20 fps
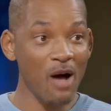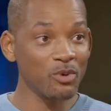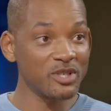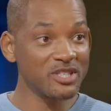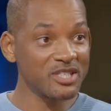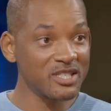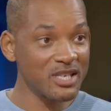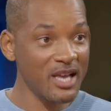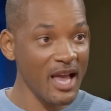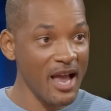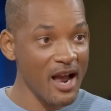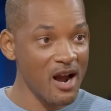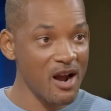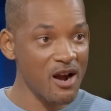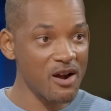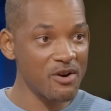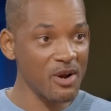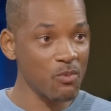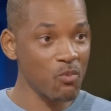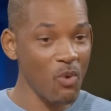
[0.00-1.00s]
I was
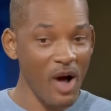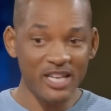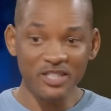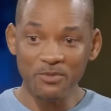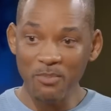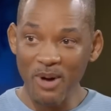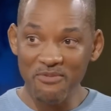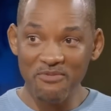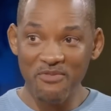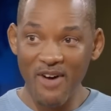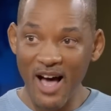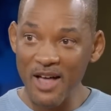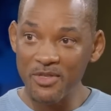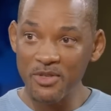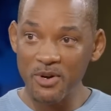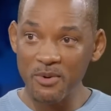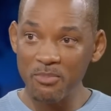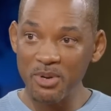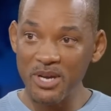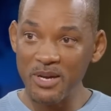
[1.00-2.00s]
scared and watched my
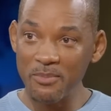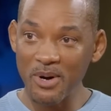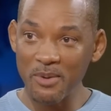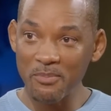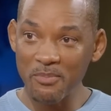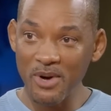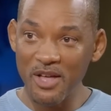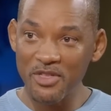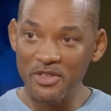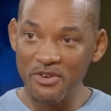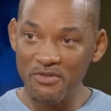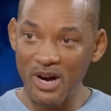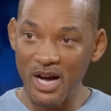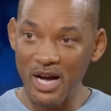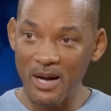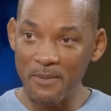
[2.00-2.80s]
father beat my mother